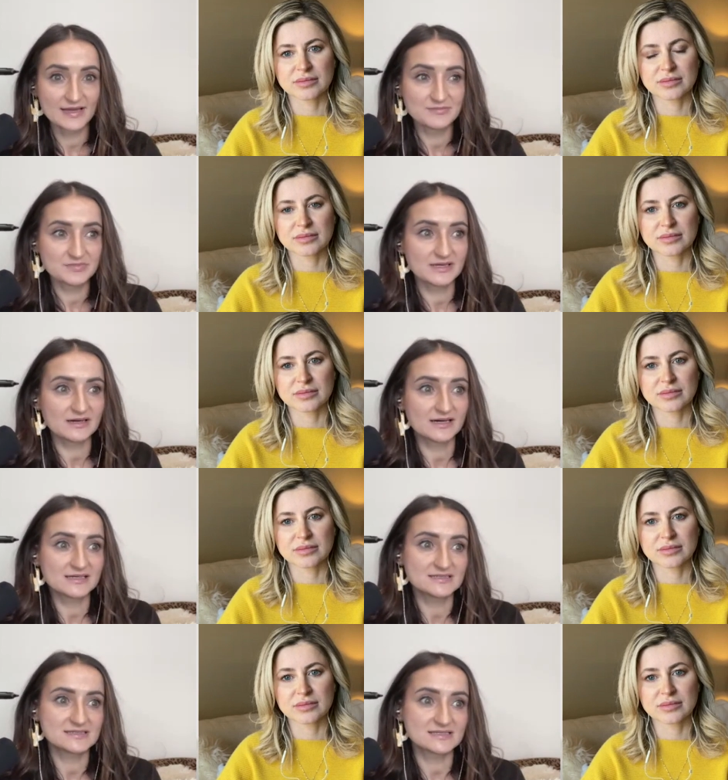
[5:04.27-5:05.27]

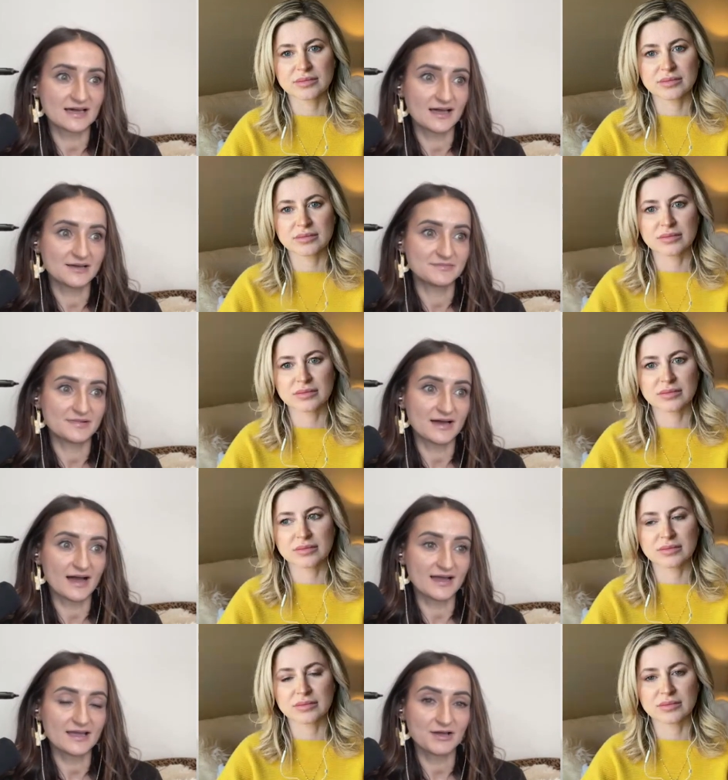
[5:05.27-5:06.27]
Speaker 1: because um
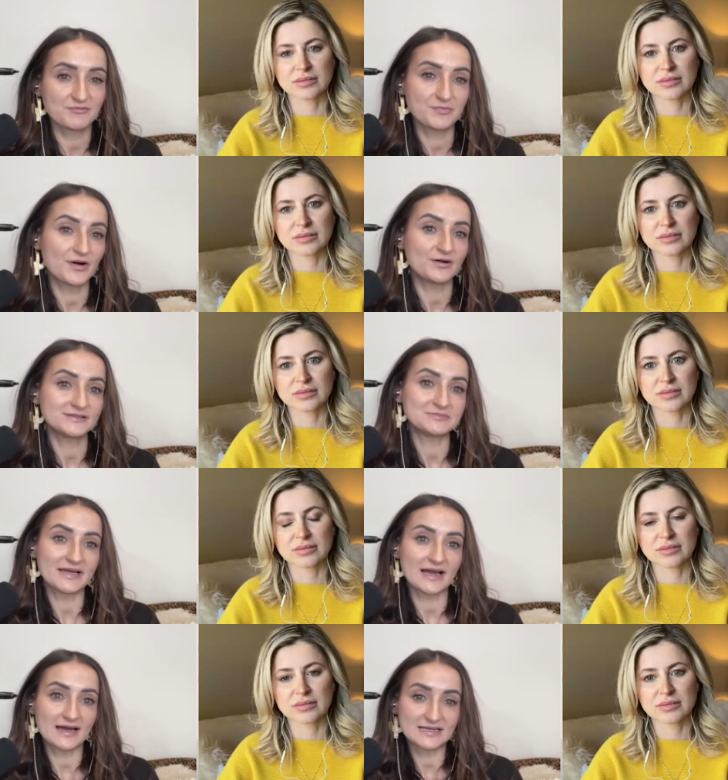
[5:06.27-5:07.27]
i have balled my
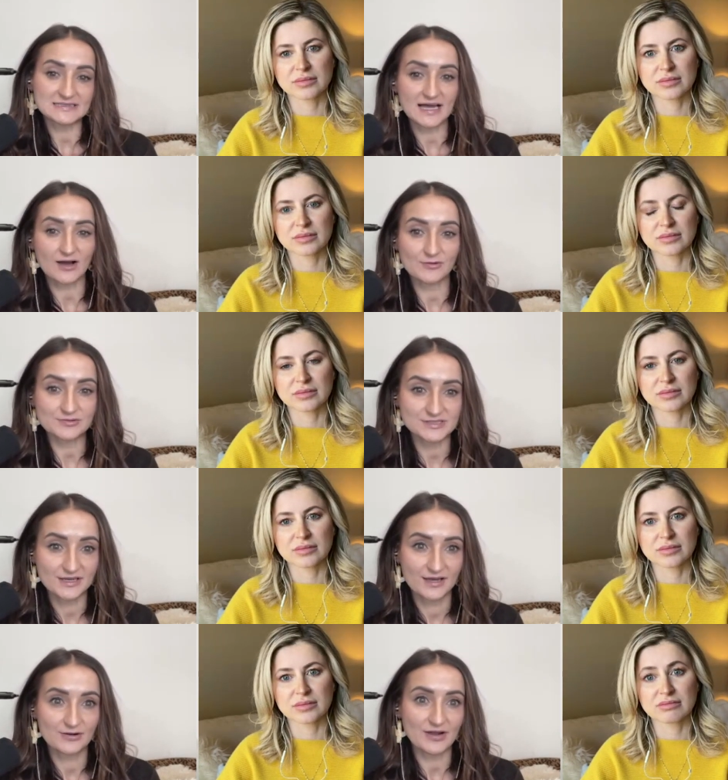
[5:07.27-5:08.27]
eyes out
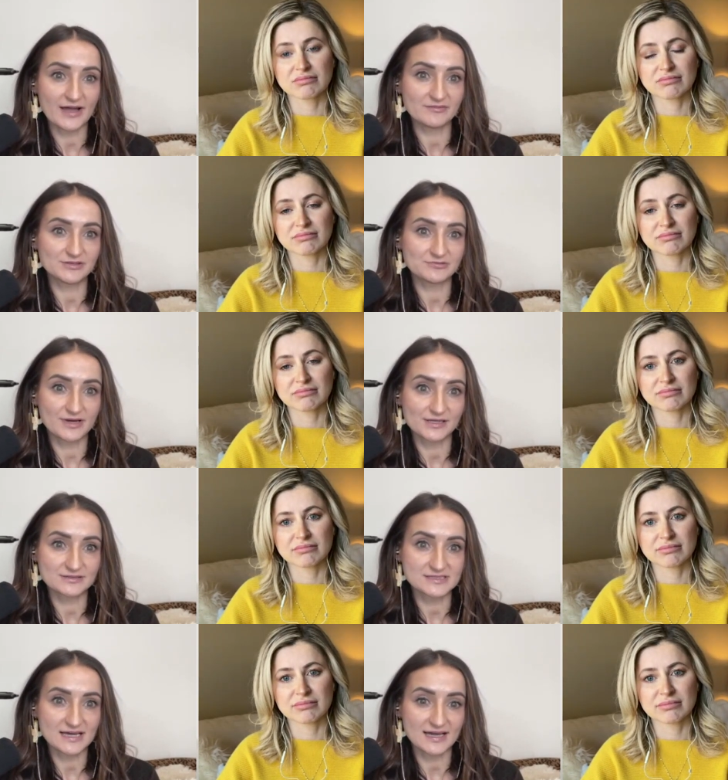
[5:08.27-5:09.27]
having mm -hmm. to run
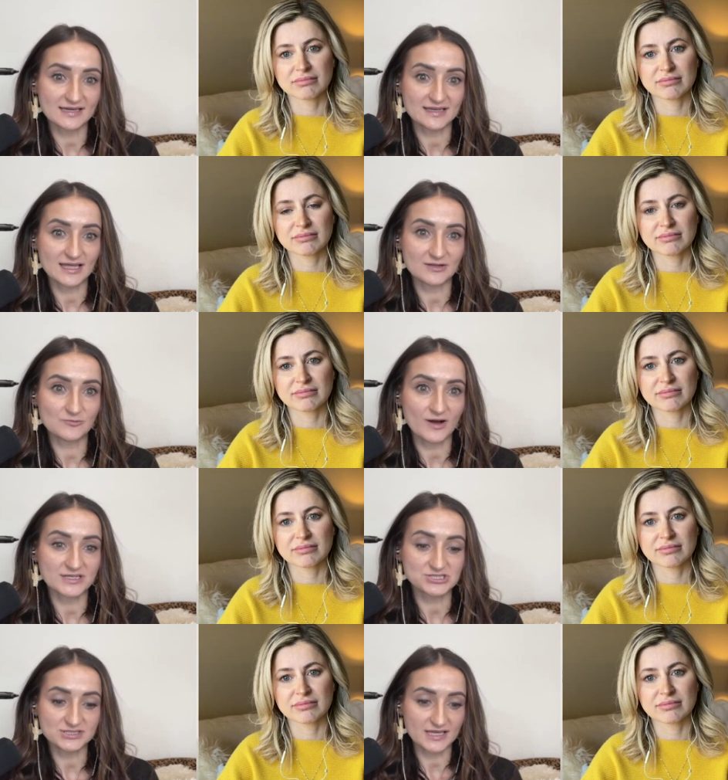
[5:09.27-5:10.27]
outside and
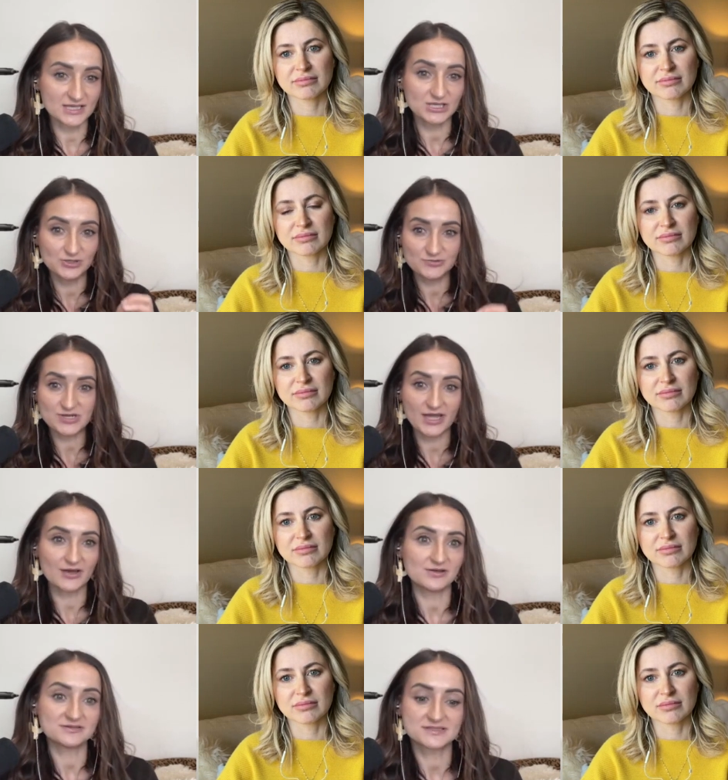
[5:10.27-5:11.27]
watch like huge
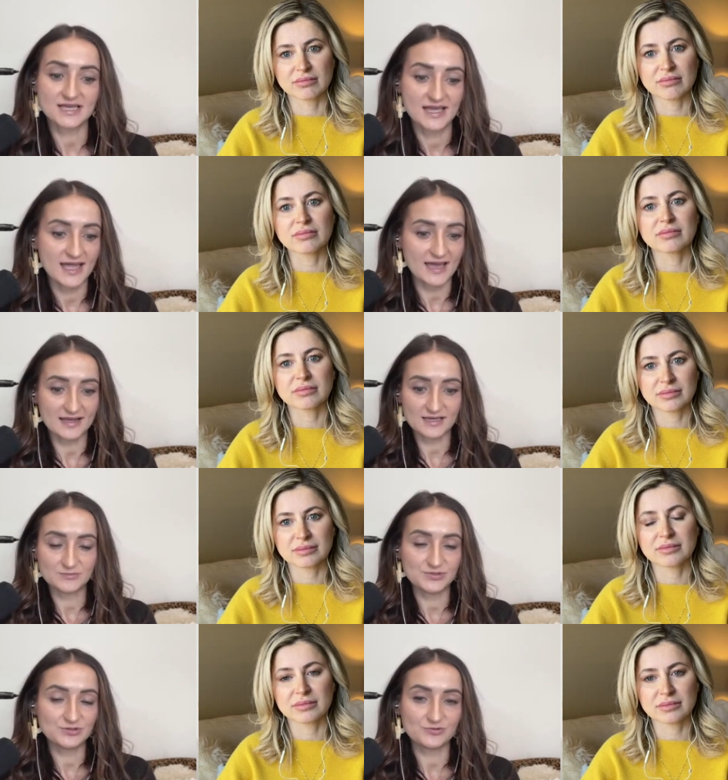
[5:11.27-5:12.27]
hails and i had
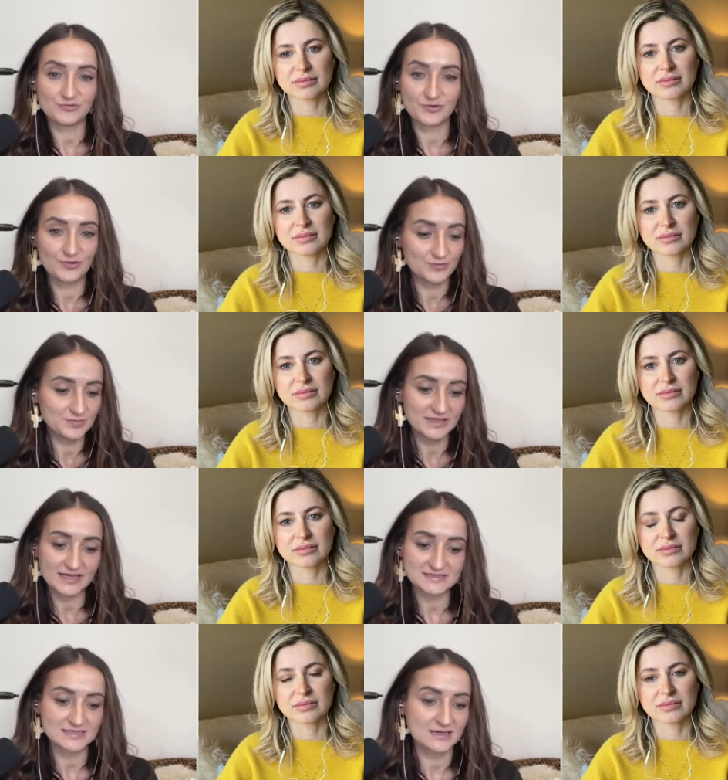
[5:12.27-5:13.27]
beautiful
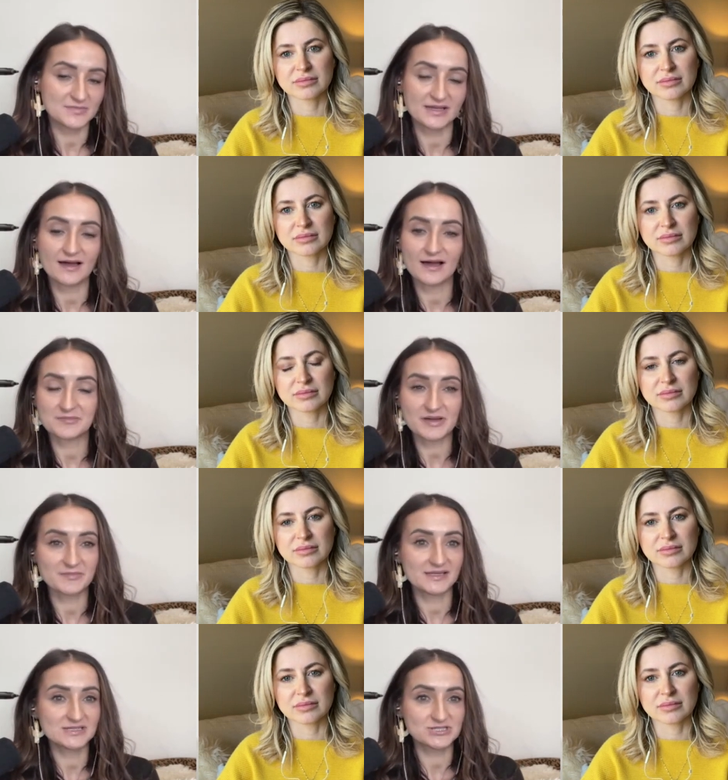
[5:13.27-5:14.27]
plants coming up i
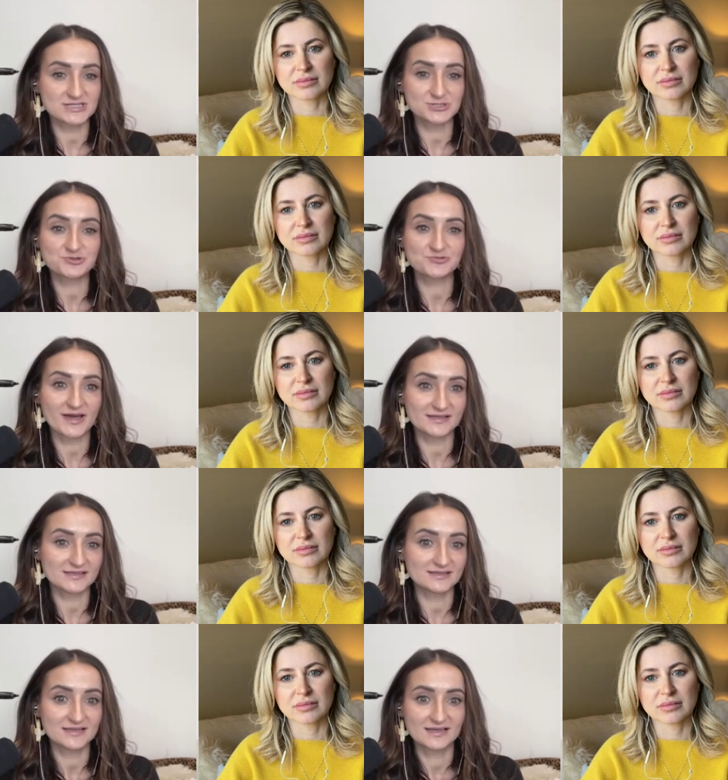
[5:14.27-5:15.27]
mean it just shredded